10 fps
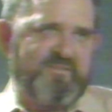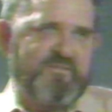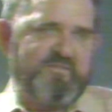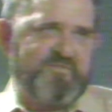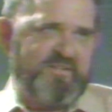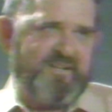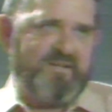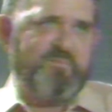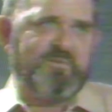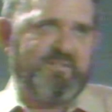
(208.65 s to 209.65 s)
to a
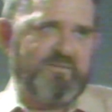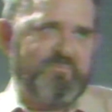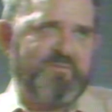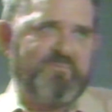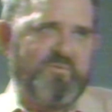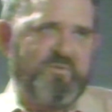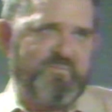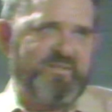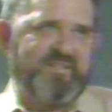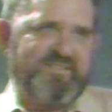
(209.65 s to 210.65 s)
job a little bit more,
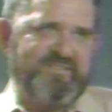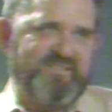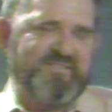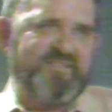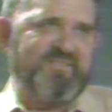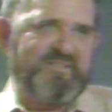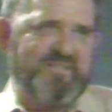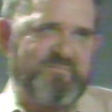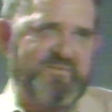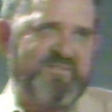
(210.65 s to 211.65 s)
but it, it still
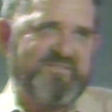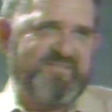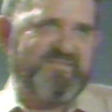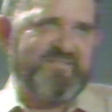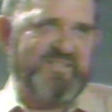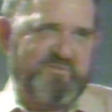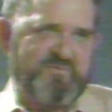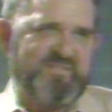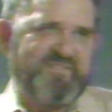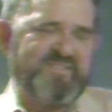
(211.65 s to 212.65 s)
keeps its
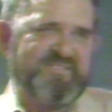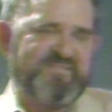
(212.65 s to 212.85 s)
interesting.